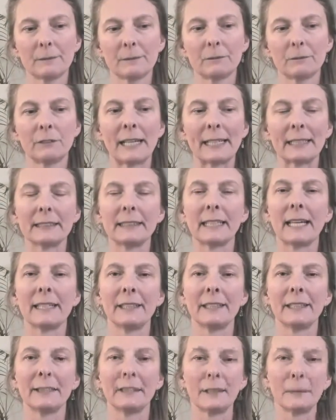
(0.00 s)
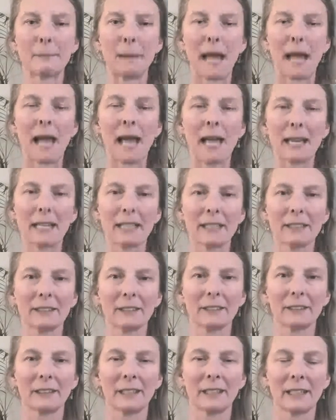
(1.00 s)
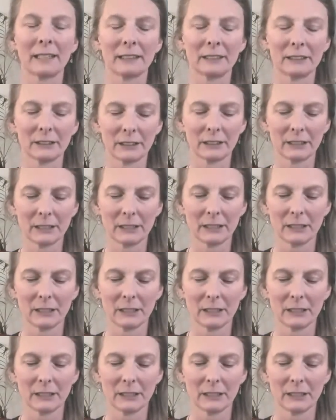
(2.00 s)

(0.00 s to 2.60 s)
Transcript: rectangular back, that